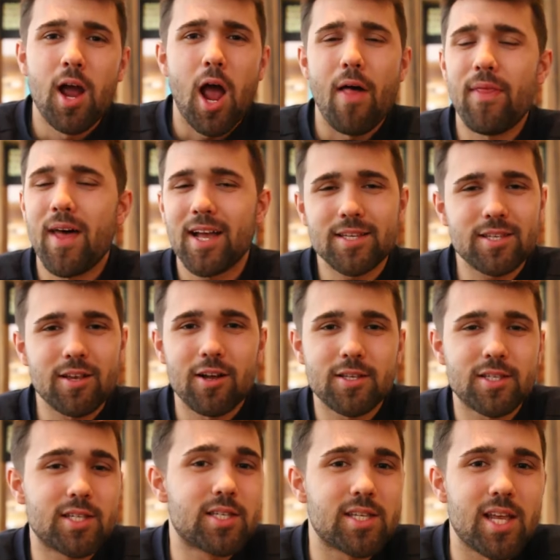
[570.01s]
And that's
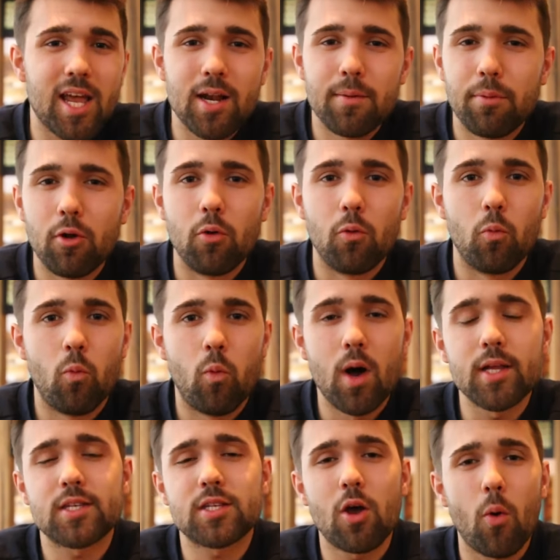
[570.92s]
not sustainable
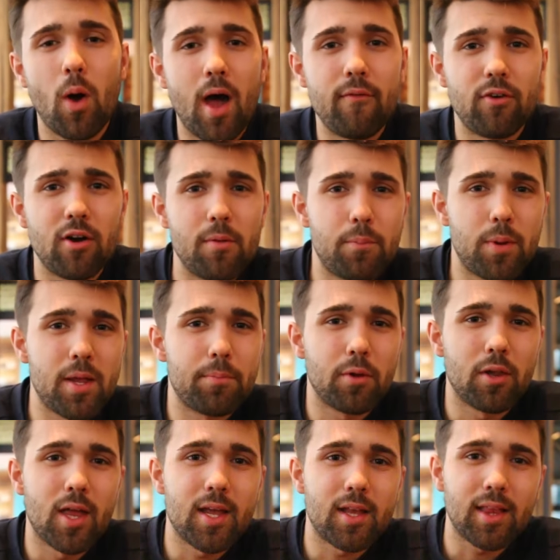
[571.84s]
whatsoever, and
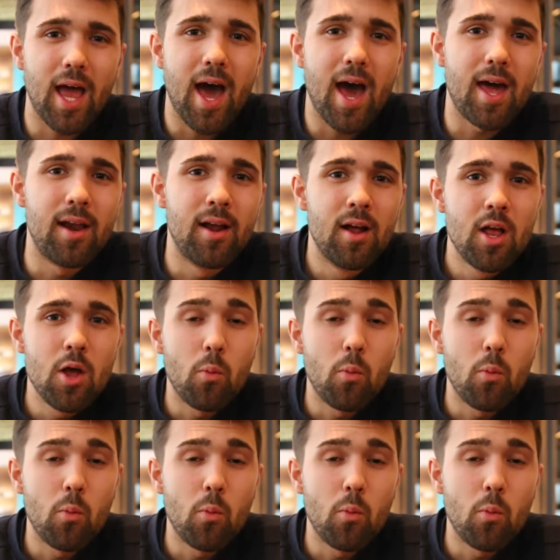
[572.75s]
people like that